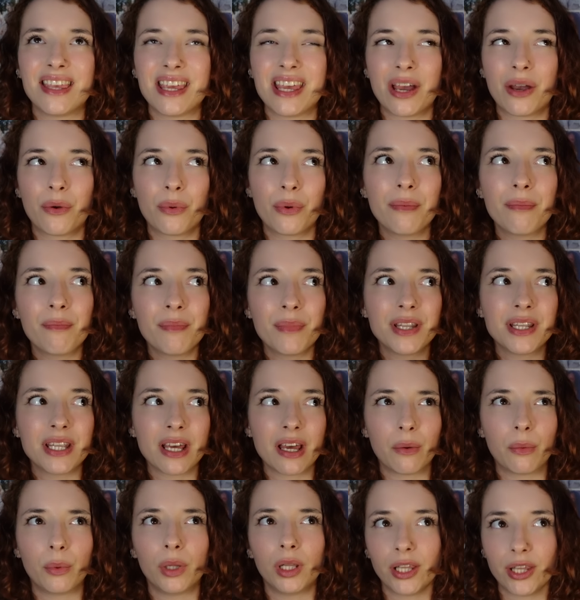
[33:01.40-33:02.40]
the equipment
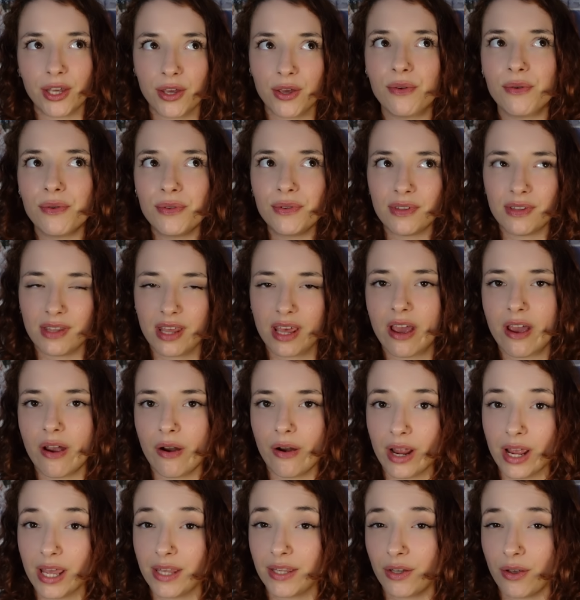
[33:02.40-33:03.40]
I will use there
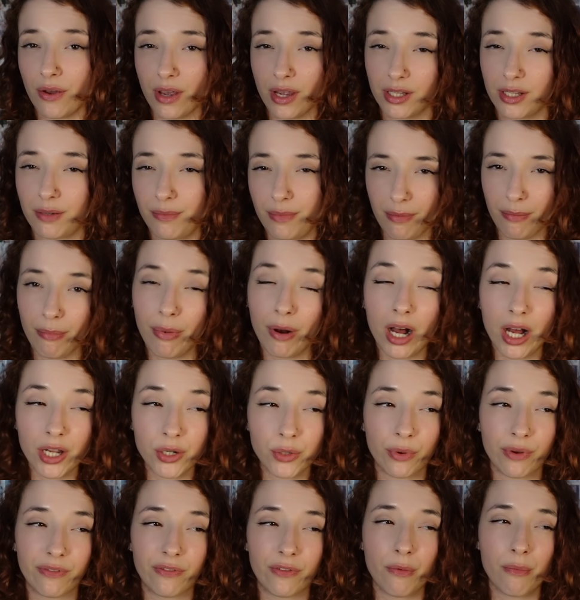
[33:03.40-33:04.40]
is going to be bought
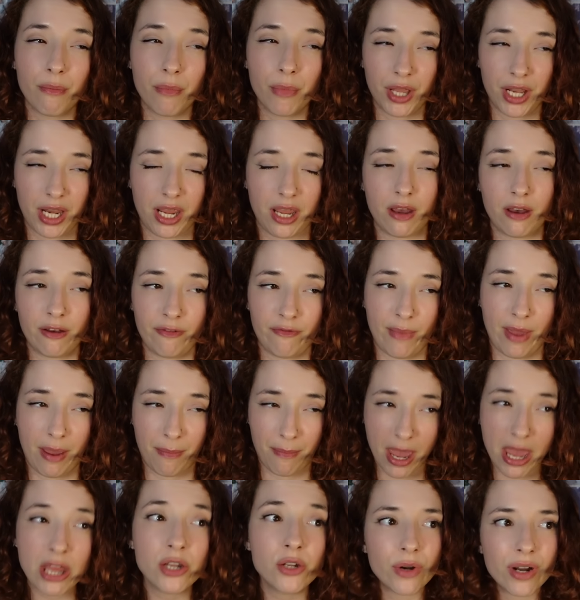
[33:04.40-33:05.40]
with the money of my
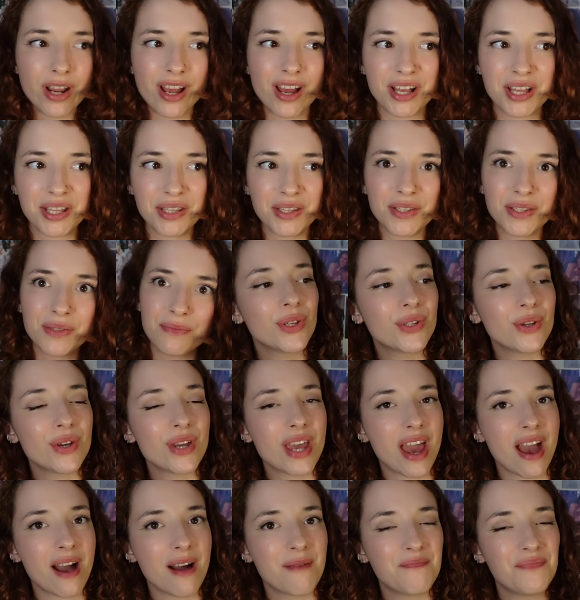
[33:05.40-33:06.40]
Patreons. So
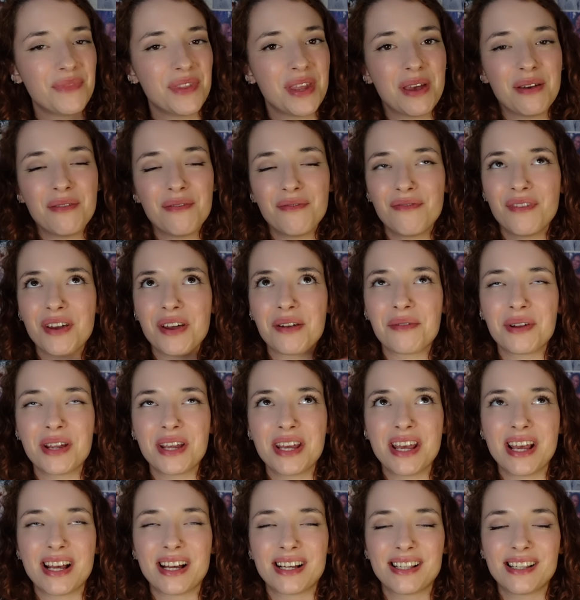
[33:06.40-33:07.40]
yeah, very
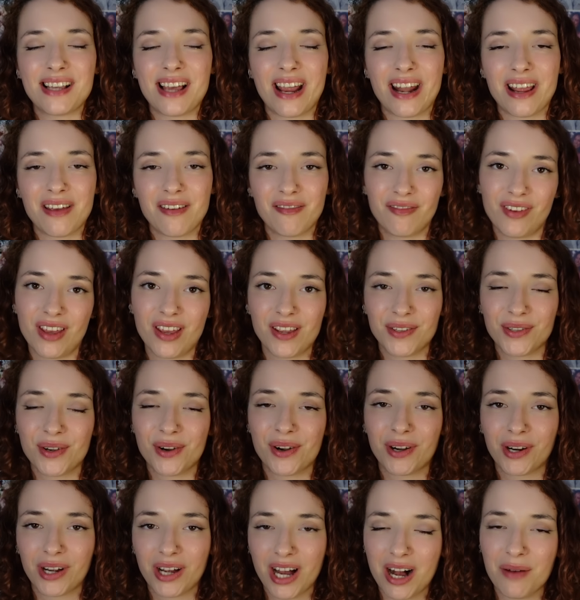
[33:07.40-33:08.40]
exciting things
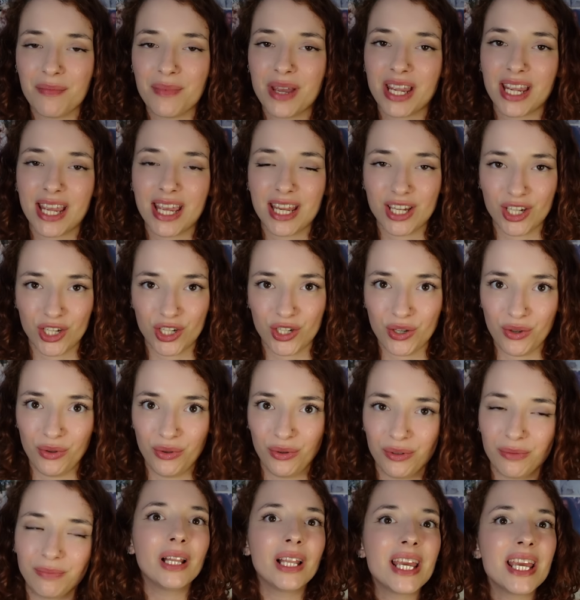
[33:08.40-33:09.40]
are coming in
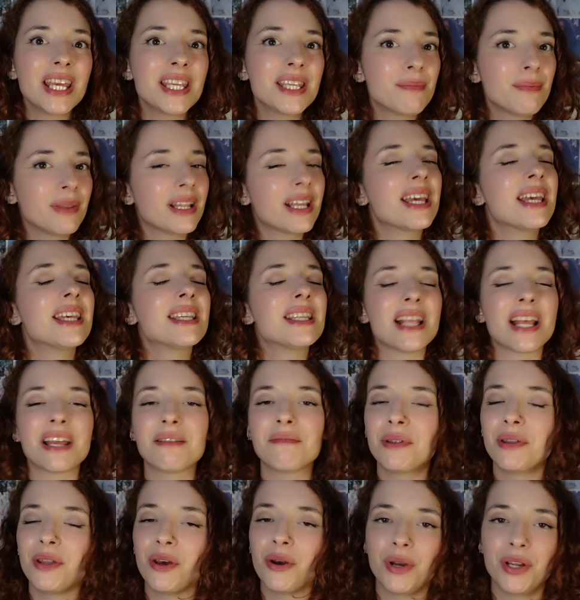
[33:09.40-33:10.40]
June. Please let
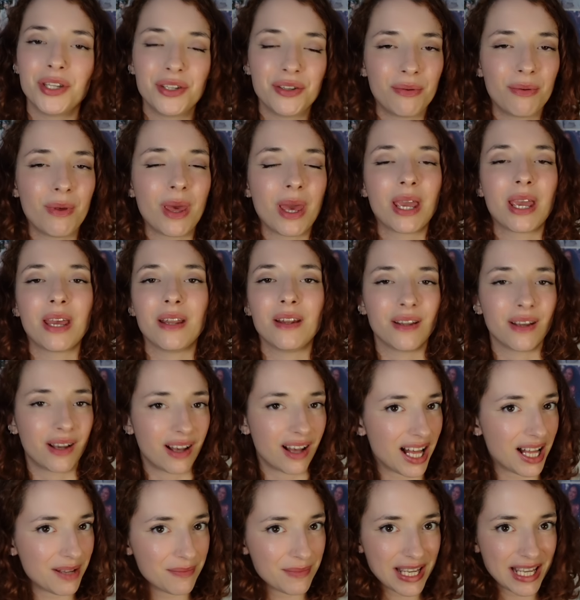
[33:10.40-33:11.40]
me know what you think in the
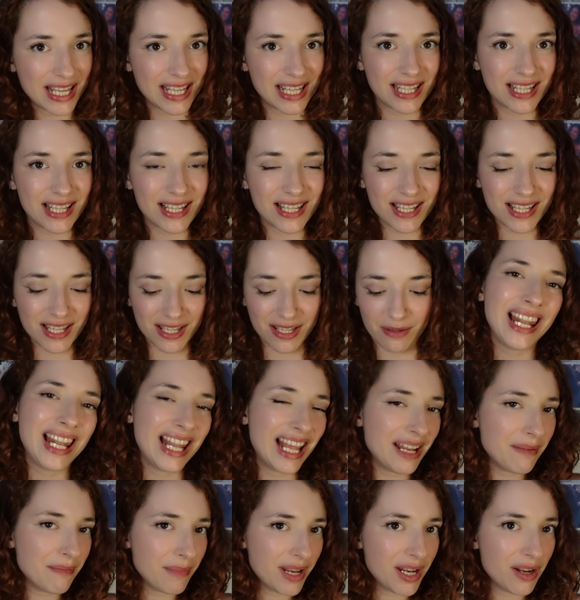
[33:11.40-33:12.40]
comments.
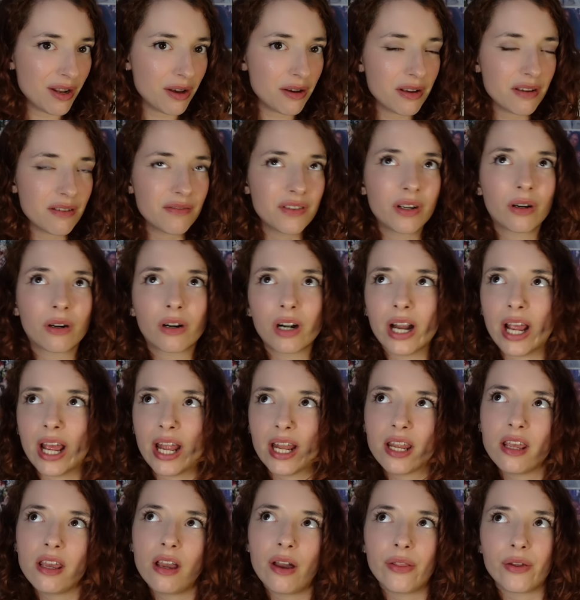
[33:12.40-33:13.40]
Let me know if there are
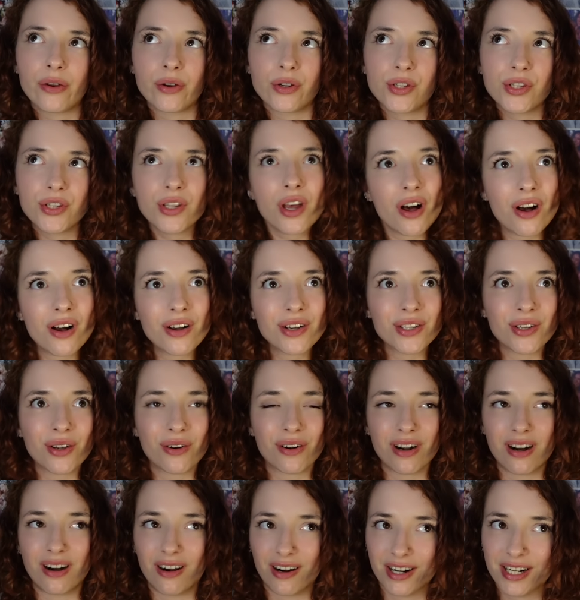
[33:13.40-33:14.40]
any other songs
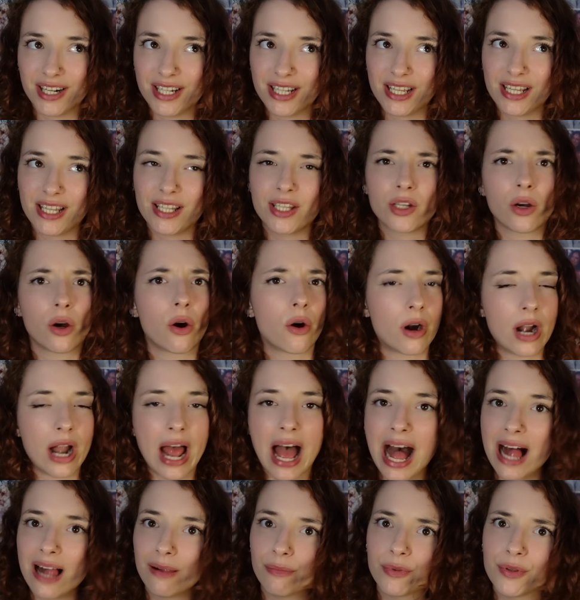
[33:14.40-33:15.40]
or artists or
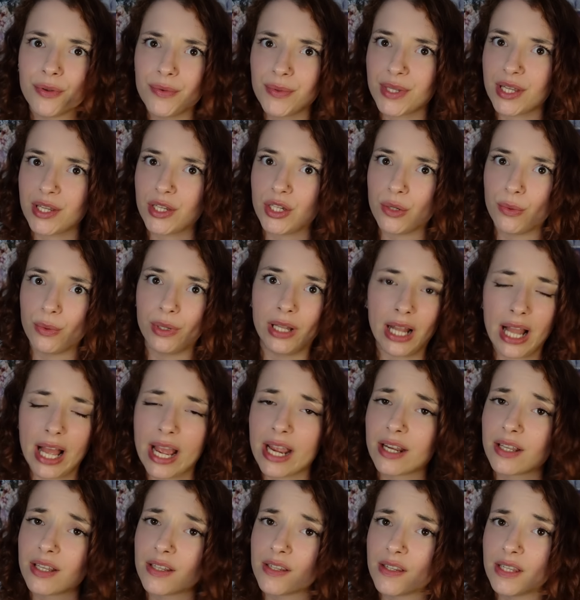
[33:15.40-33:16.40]
albums that you would
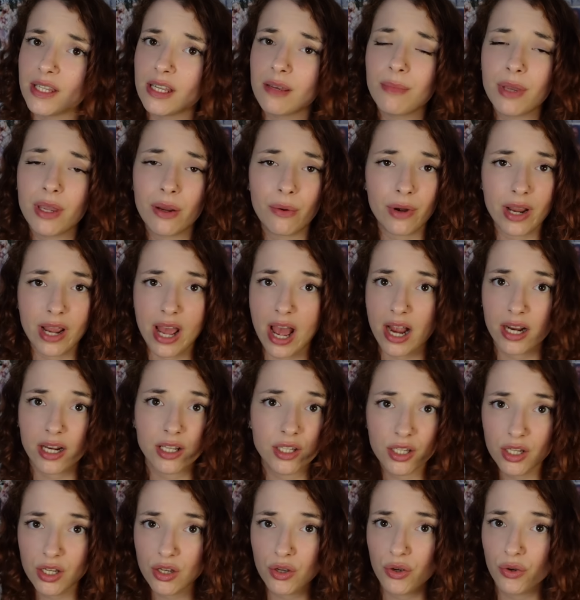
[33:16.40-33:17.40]
like to see me react
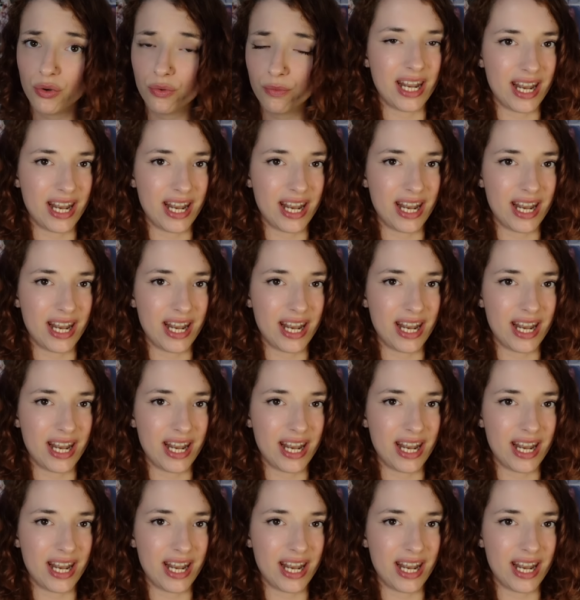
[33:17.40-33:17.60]
to.